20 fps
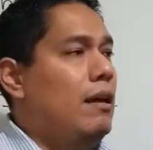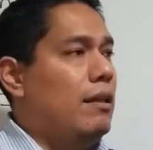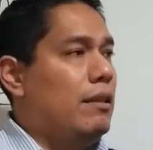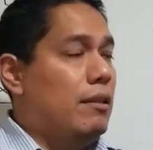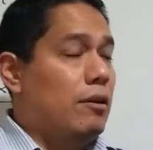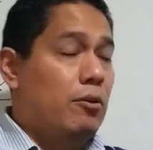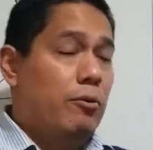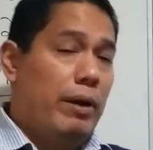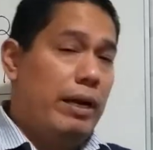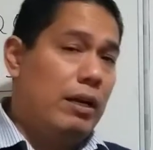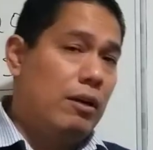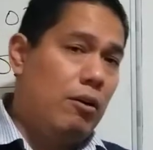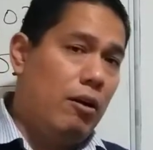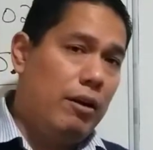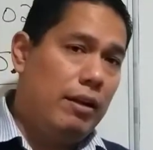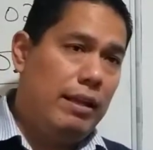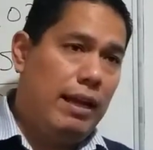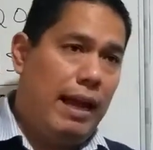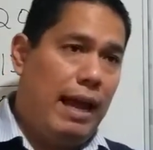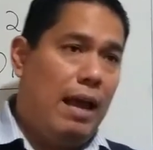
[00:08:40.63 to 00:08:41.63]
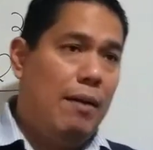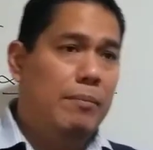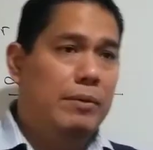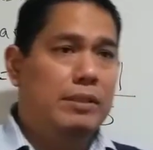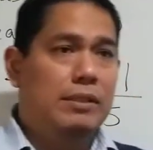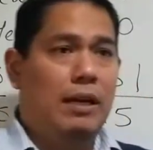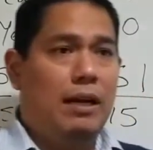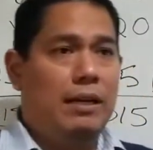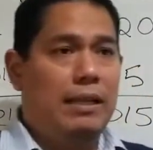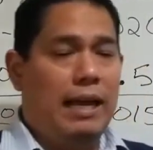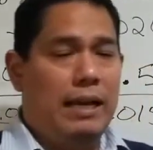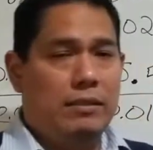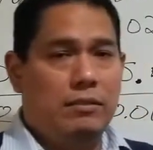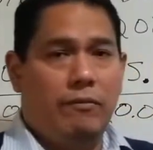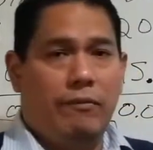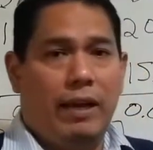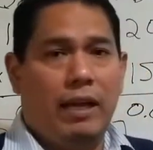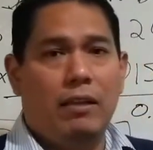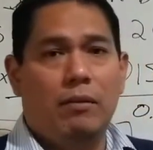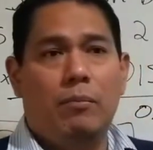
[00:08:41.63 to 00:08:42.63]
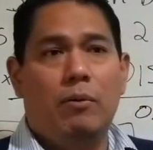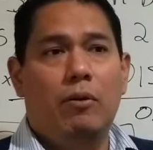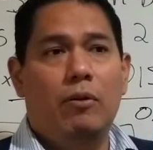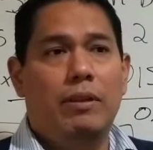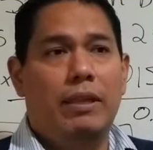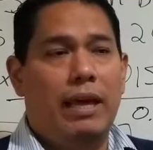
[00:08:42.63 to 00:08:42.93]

the credit card that Amazon has available.